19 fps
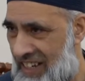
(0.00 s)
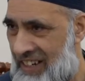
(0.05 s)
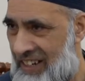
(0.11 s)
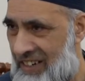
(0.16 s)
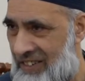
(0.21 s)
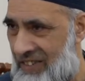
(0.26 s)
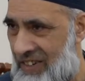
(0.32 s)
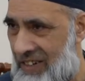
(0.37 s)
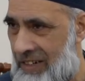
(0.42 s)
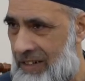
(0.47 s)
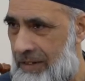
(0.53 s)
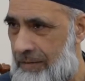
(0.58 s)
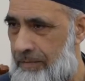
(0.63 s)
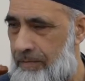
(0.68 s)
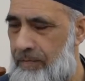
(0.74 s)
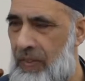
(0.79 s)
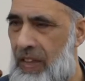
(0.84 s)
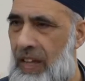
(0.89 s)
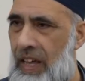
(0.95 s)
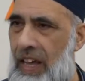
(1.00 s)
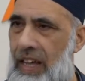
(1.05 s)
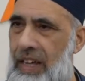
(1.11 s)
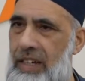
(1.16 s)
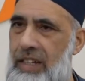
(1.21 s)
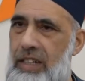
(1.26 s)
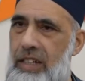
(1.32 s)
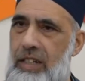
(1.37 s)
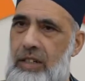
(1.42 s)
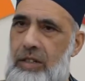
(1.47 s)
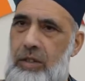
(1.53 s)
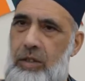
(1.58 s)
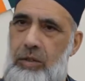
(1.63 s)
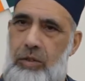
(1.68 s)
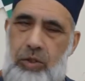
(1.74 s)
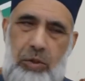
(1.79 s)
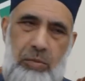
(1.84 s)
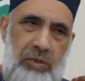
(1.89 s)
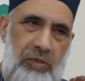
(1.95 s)
ignorant.
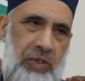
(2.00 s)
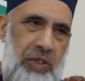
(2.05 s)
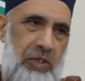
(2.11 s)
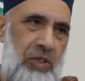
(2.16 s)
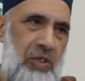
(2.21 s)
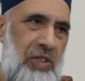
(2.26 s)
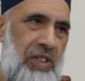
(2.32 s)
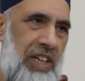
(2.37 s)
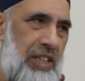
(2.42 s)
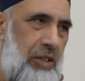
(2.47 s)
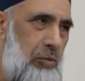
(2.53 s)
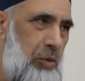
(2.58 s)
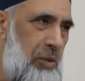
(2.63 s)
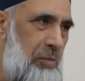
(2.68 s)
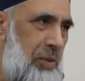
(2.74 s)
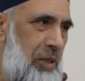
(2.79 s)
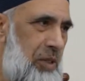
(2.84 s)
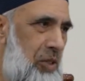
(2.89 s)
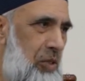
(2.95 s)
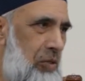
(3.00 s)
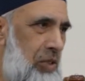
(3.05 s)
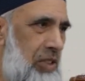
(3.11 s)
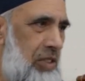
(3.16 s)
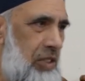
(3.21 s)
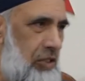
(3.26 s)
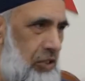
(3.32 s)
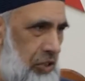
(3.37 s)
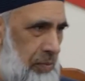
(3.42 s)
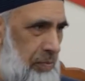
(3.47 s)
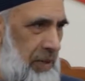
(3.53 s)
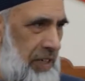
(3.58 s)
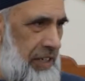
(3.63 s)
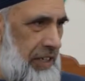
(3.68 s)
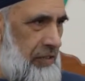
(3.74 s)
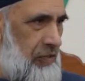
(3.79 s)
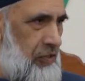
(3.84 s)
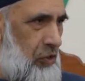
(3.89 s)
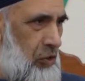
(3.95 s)
And some of you know that we've been doing the Trust
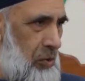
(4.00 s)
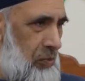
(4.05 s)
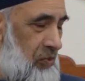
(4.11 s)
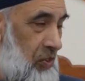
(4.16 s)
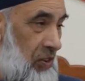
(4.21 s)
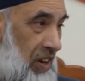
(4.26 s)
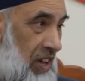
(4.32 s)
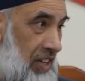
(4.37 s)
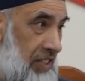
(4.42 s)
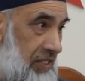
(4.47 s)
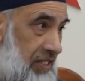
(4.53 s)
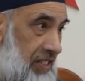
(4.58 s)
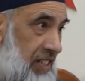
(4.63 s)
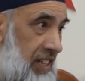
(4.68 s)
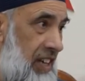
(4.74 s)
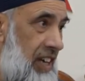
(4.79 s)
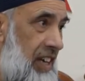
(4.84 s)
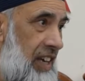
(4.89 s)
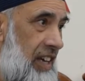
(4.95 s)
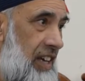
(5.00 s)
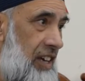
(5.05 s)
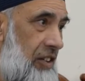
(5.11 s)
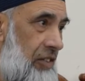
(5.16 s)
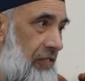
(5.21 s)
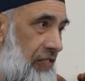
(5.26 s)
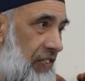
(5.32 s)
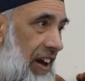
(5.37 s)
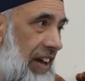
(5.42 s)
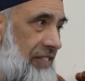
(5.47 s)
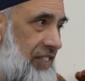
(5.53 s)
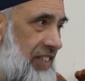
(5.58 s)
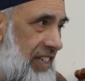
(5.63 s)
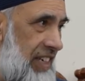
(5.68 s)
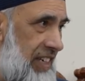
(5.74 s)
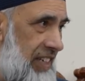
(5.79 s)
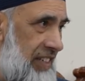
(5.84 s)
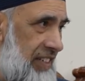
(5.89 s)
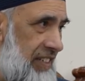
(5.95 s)
Building Forum for last 5
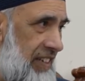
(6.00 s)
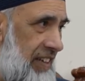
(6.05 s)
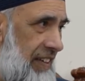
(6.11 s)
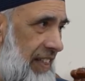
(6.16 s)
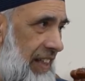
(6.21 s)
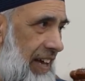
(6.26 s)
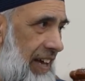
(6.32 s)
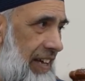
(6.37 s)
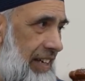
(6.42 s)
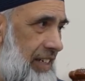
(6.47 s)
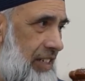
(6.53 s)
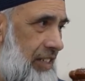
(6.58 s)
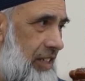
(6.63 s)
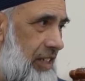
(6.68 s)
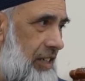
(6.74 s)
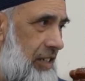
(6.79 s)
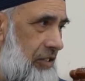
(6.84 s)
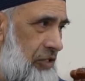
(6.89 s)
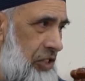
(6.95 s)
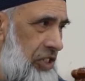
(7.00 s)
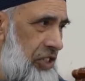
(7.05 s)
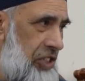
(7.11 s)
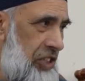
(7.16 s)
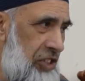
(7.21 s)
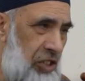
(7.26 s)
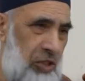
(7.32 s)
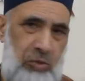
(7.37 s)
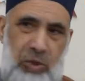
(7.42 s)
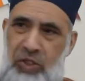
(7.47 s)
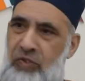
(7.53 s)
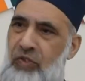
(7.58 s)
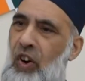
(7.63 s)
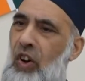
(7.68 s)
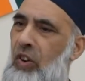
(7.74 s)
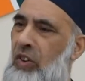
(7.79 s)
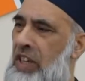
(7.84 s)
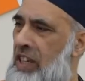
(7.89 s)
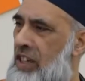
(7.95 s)
years, and a researcher was
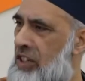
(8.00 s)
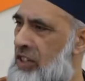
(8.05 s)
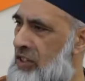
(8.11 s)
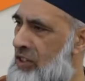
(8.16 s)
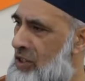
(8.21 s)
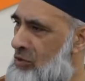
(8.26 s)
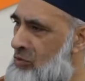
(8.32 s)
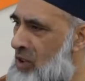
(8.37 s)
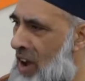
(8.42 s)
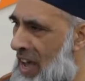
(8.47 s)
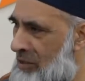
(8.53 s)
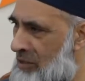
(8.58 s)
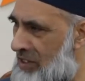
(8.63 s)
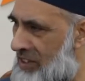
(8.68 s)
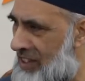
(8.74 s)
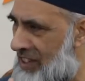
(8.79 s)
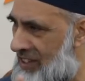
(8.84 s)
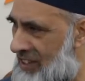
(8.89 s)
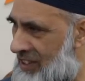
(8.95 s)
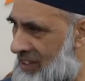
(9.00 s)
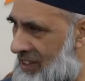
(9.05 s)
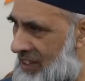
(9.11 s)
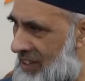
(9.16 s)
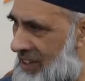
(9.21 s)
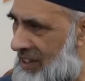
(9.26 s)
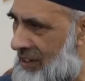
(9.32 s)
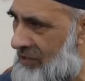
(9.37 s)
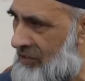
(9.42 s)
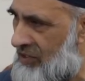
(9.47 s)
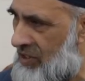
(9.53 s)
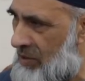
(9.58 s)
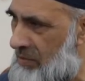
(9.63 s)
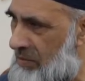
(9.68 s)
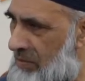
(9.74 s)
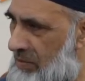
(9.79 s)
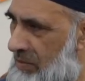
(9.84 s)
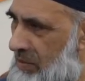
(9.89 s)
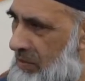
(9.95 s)
following us throughout this
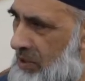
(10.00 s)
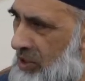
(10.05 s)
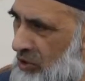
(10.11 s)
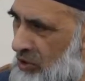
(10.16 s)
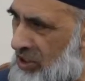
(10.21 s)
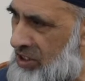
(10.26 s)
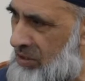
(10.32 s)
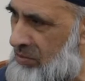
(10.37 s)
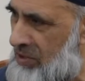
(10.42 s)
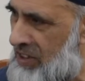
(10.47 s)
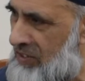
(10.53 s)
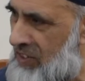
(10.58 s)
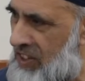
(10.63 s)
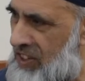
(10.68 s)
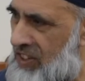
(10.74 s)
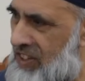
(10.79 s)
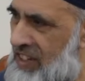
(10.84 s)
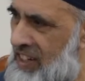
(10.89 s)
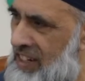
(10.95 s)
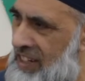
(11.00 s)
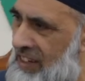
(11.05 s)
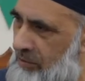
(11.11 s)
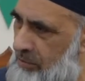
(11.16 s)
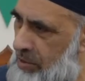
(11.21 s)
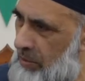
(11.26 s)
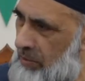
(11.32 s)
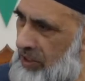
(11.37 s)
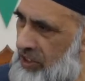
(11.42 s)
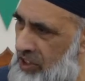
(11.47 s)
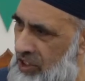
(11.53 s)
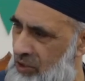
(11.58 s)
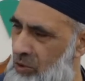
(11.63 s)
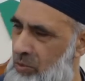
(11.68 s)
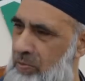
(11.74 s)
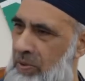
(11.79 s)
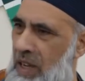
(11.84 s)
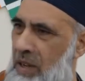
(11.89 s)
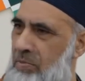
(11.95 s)
from Nottingham University, and they've published
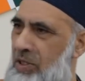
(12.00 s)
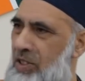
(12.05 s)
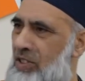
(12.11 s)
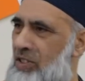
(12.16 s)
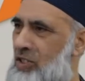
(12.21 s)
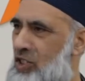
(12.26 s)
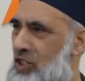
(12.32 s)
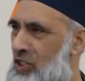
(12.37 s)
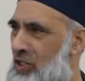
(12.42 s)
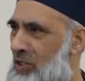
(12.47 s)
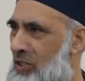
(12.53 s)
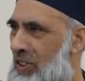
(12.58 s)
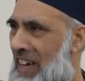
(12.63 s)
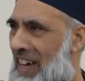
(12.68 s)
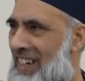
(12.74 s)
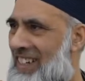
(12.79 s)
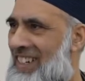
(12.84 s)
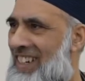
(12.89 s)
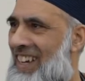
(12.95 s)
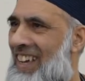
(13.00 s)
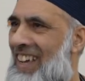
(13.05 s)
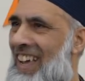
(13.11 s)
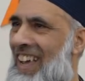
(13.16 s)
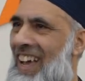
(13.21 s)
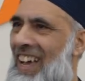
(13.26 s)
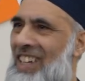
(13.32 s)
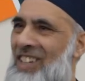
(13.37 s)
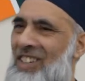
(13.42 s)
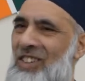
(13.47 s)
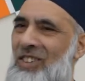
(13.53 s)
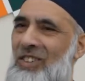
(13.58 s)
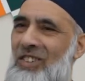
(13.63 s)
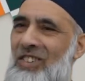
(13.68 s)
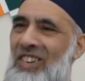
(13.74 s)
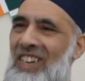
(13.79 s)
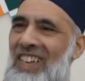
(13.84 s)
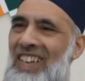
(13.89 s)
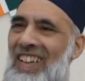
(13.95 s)
two papers to show that, you
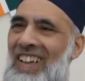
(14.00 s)
know,